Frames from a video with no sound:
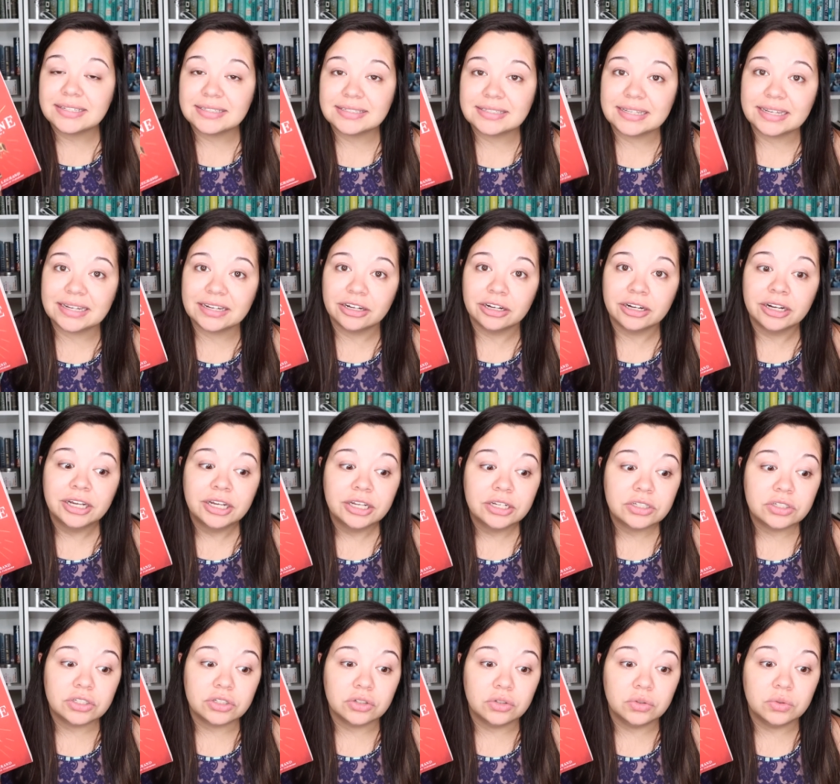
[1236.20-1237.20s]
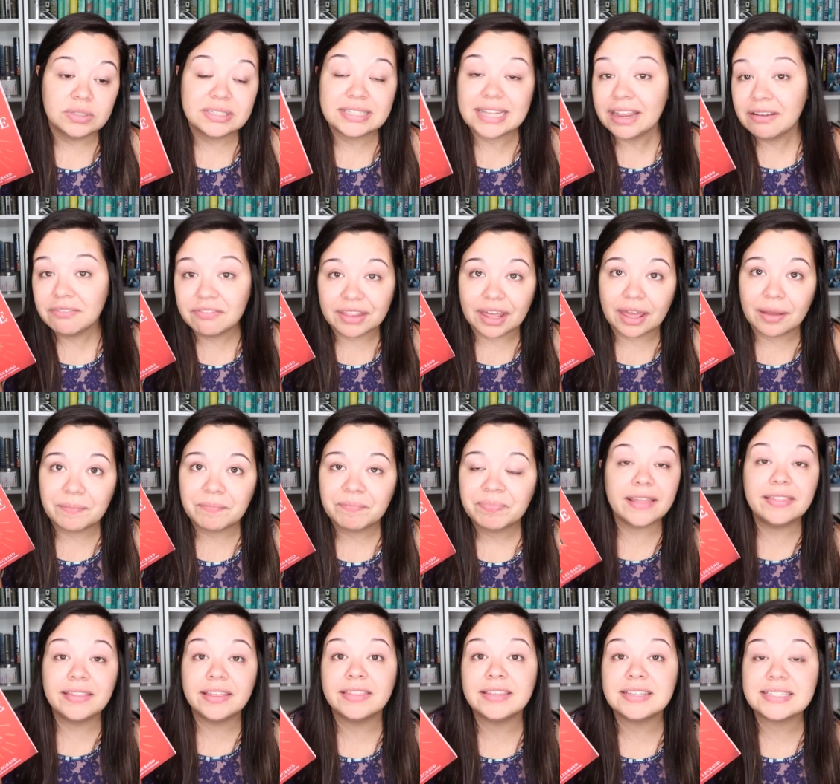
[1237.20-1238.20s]
is there to save them.
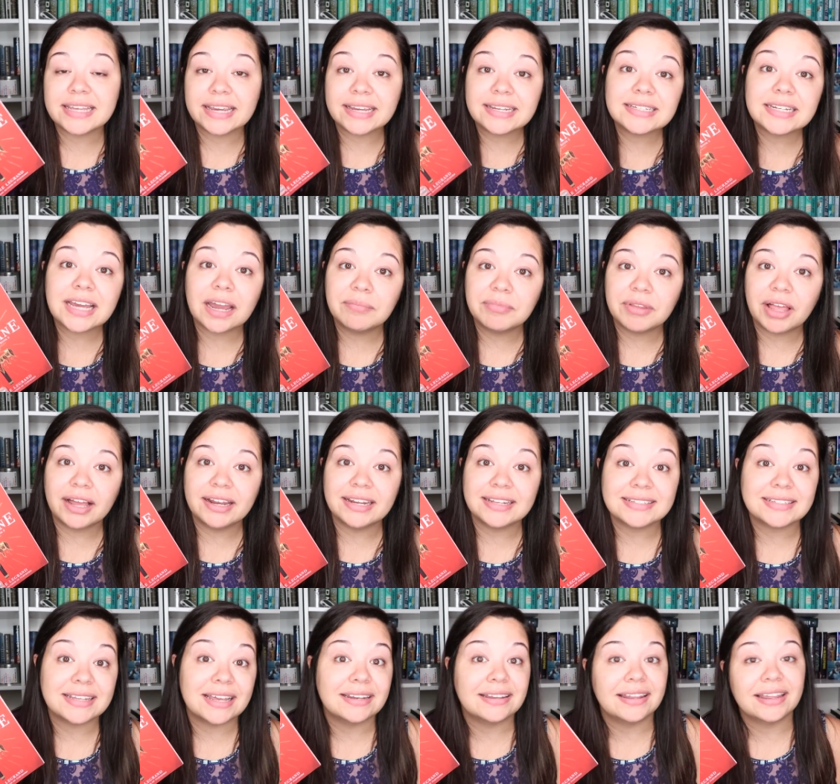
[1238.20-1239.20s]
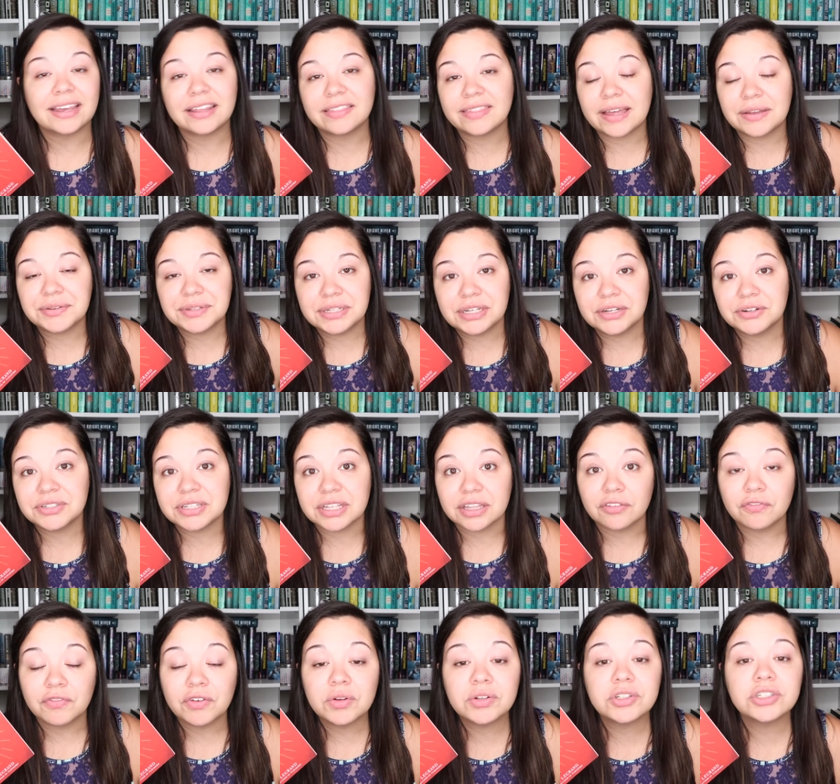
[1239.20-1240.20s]
And then the second timeline is set like 1,000 years in
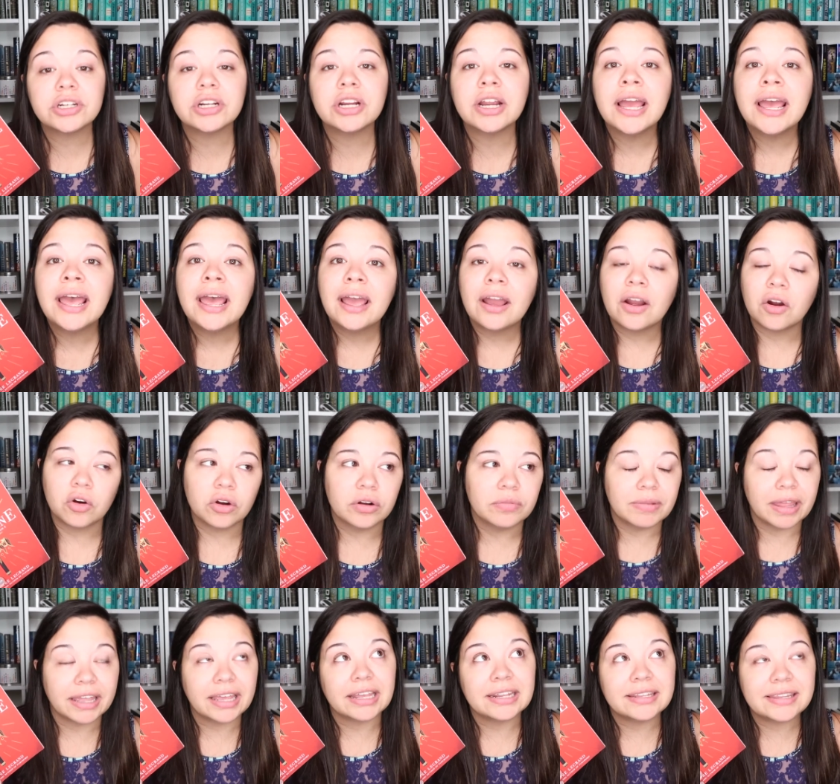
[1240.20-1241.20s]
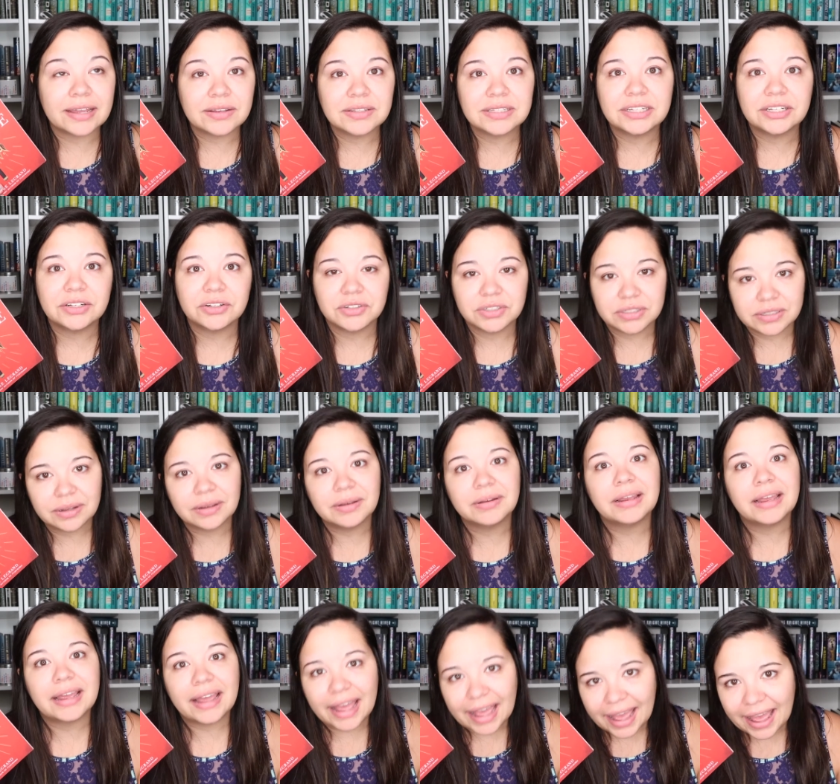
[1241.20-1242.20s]
the future, or like 1,000 years
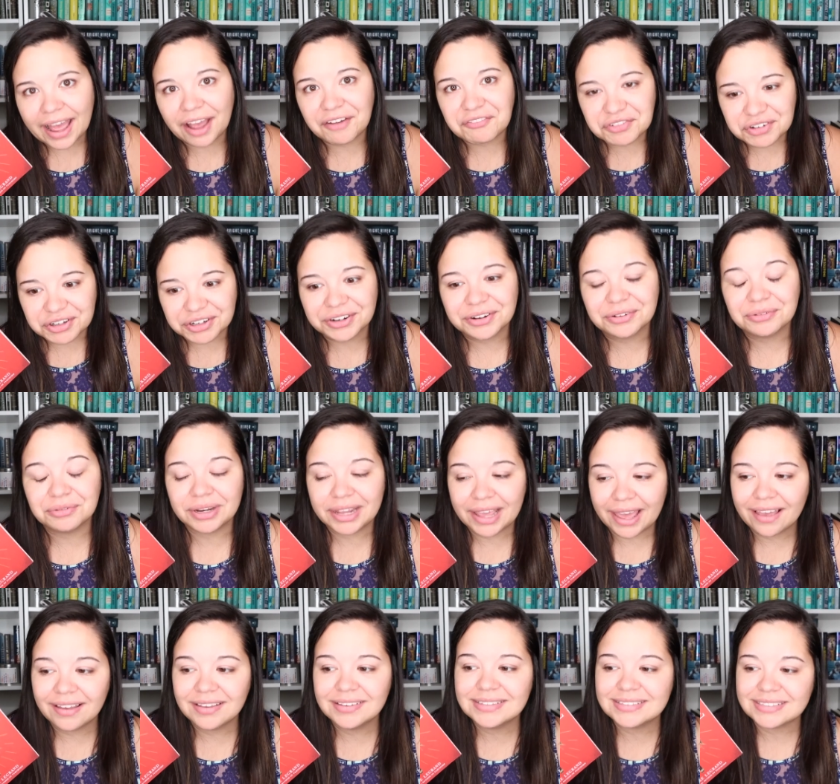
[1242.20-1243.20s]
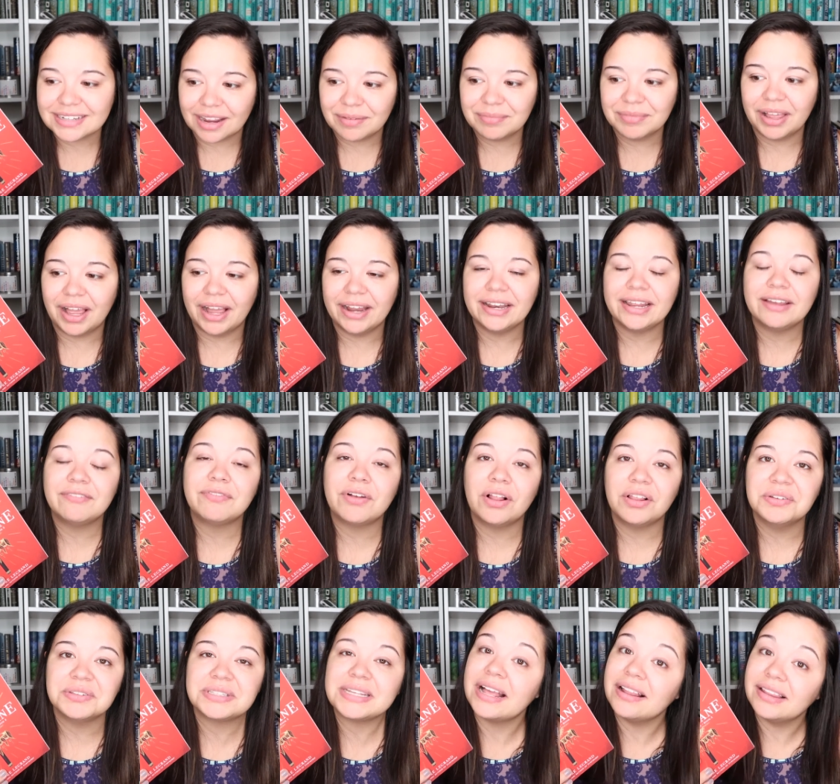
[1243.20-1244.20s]
after Riel's timeline. It
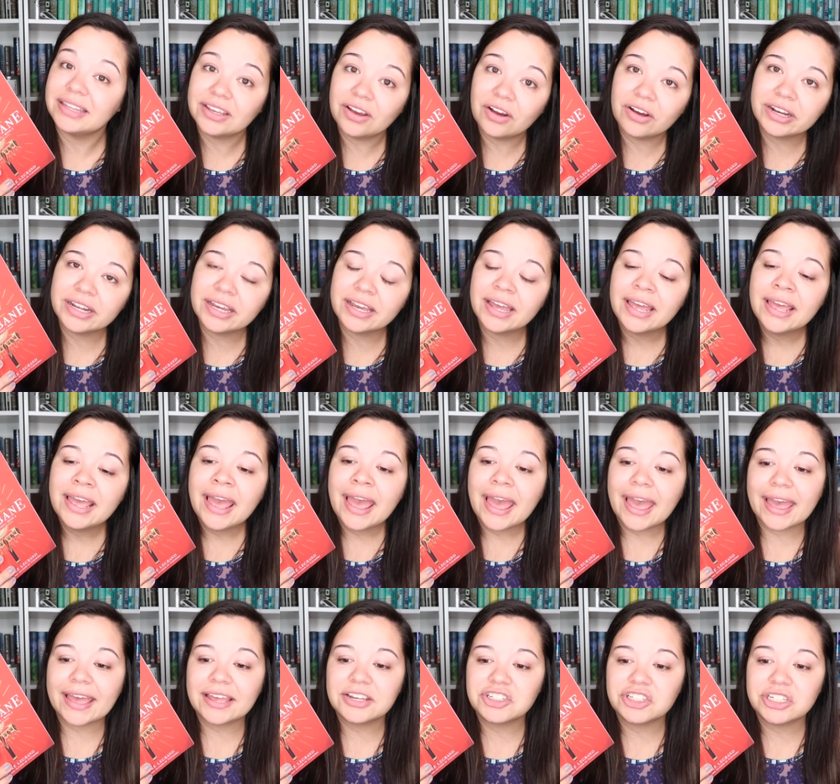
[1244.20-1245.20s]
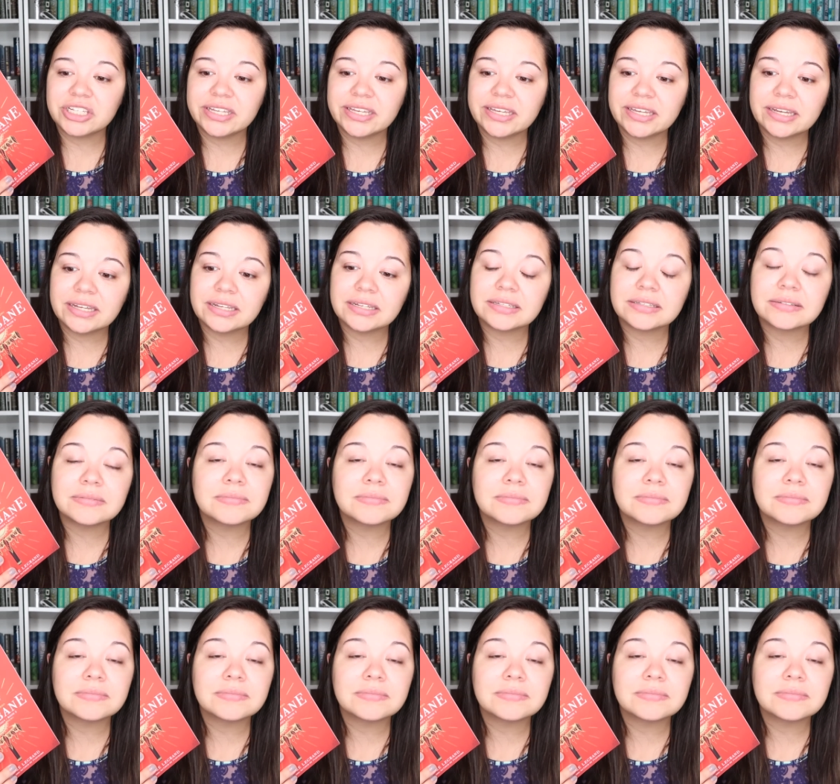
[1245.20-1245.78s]
follows Eliana as she